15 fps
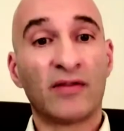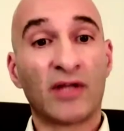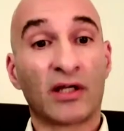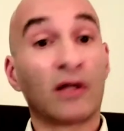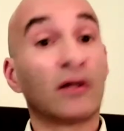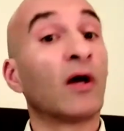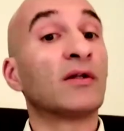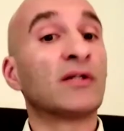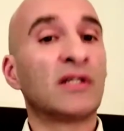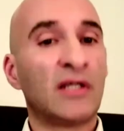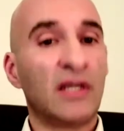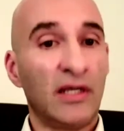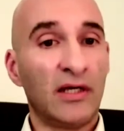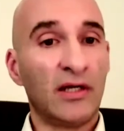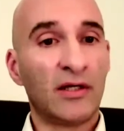that are not
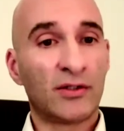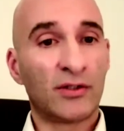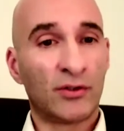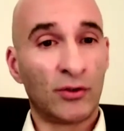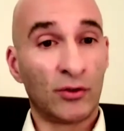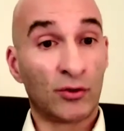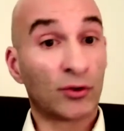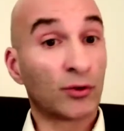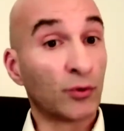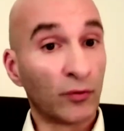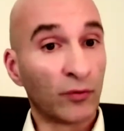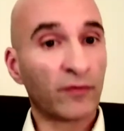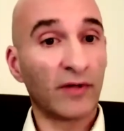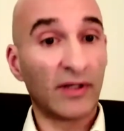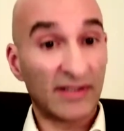geared to
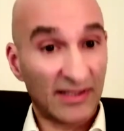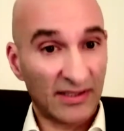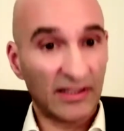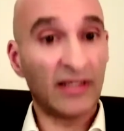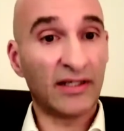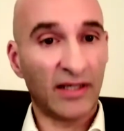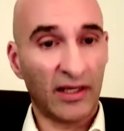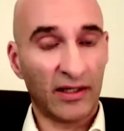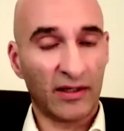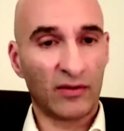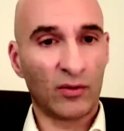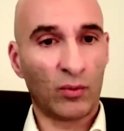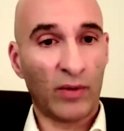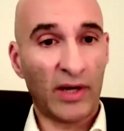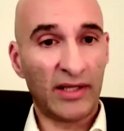truth seeking
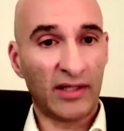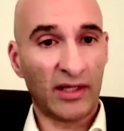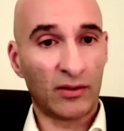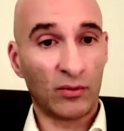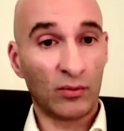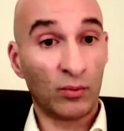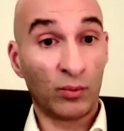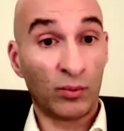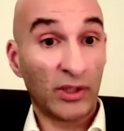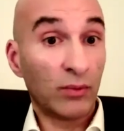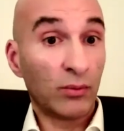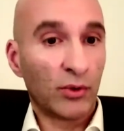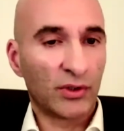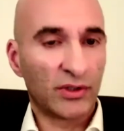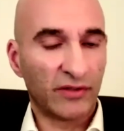in the way that we
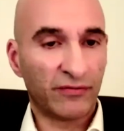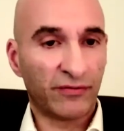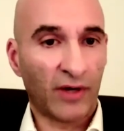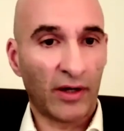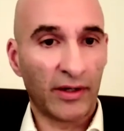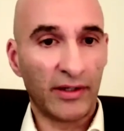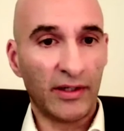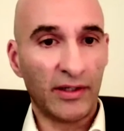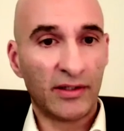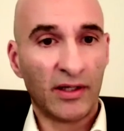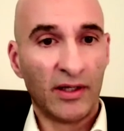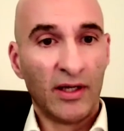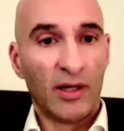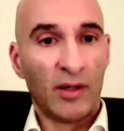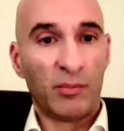would define it,
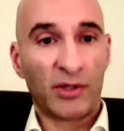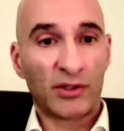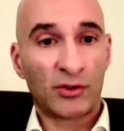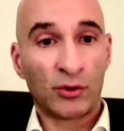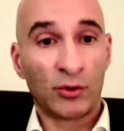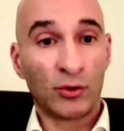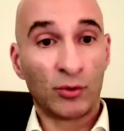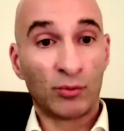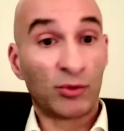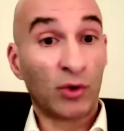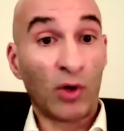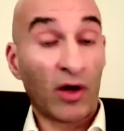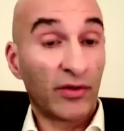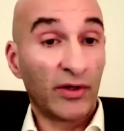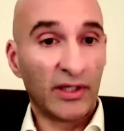but to,
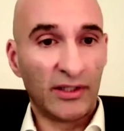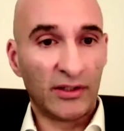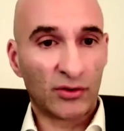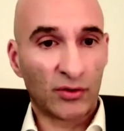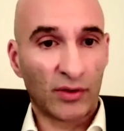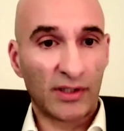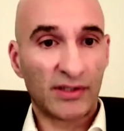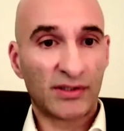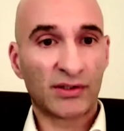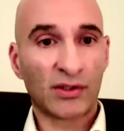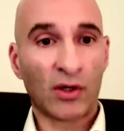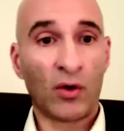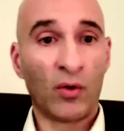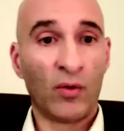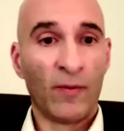to other interests.
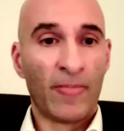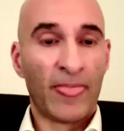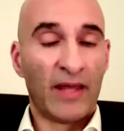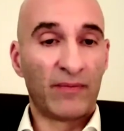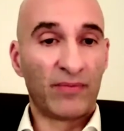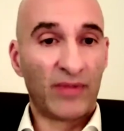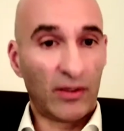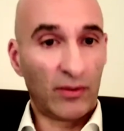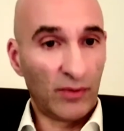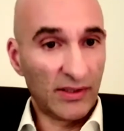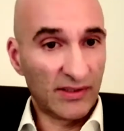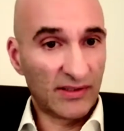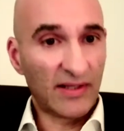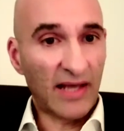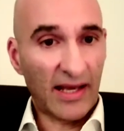So there
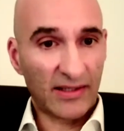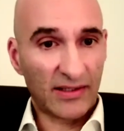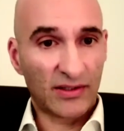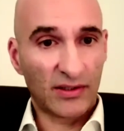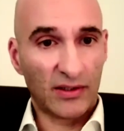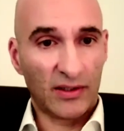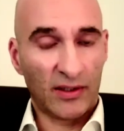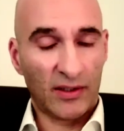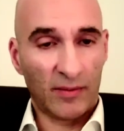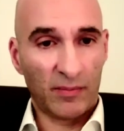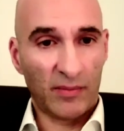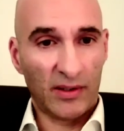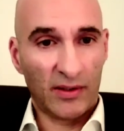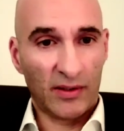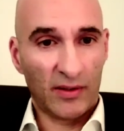is that,
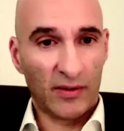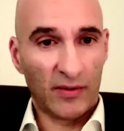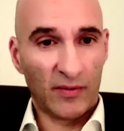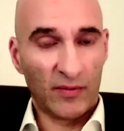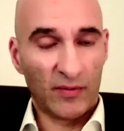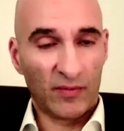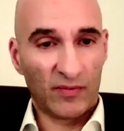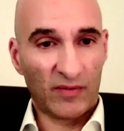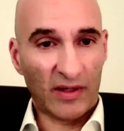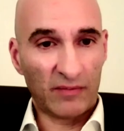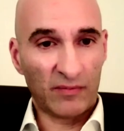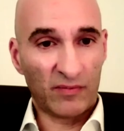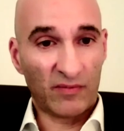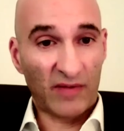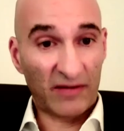um, uh,
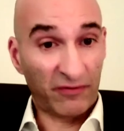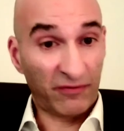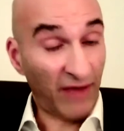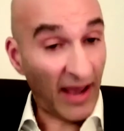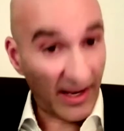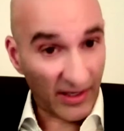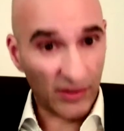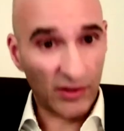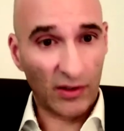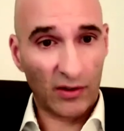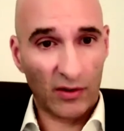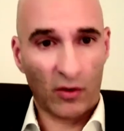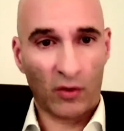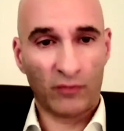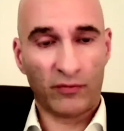that, that factor
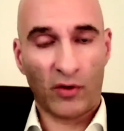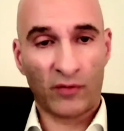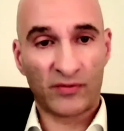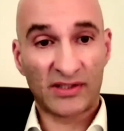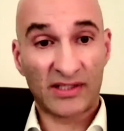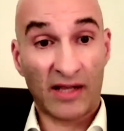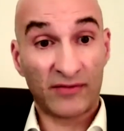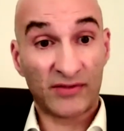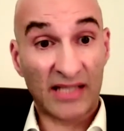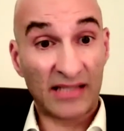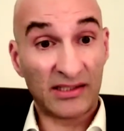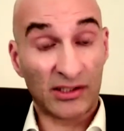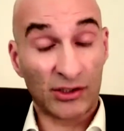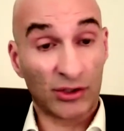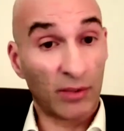of, of self
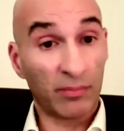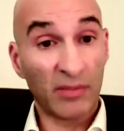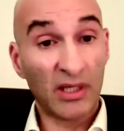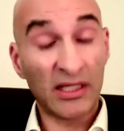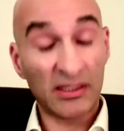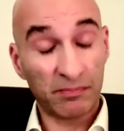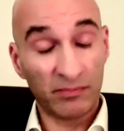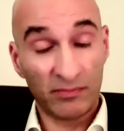censorship.